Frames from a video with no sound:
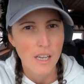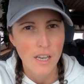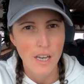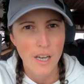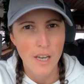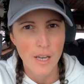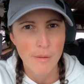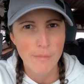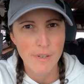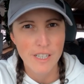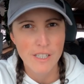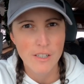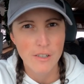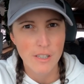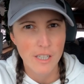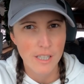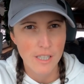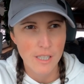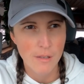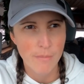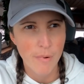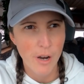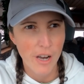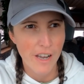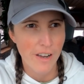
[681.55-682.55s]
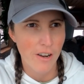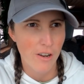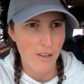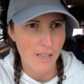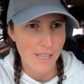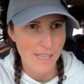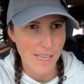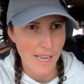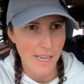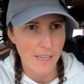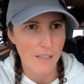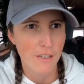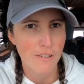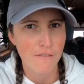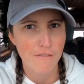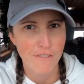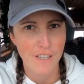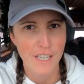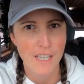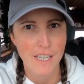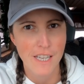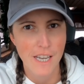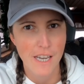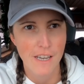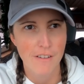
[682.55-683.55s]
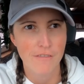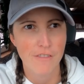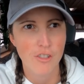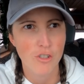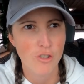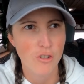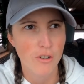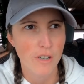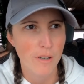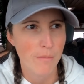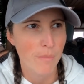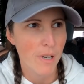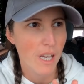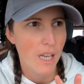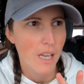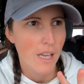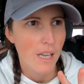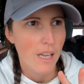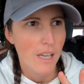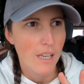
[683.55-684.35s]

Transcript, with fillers: Emily's gone in to buy our second vignette of the trip.